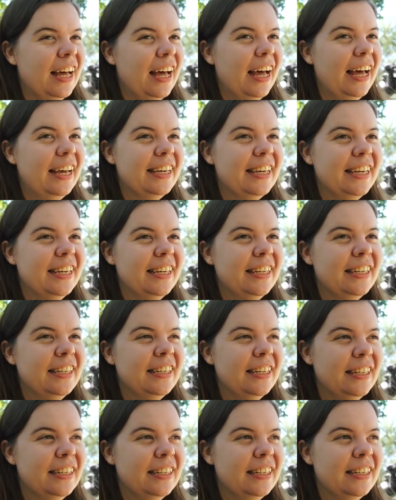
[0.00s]
I
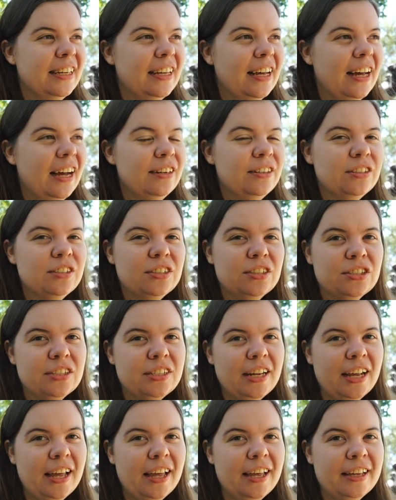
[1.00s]
can
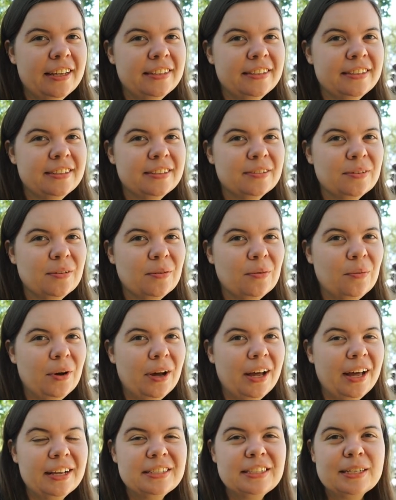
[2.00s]
understand
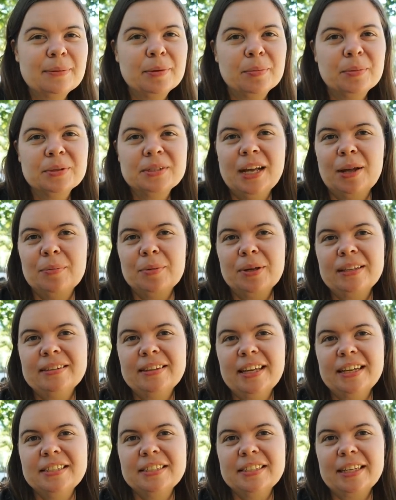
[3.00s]
why some people tell me that
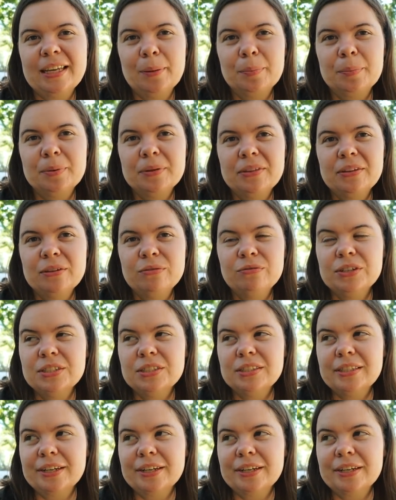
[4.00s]
they skip the first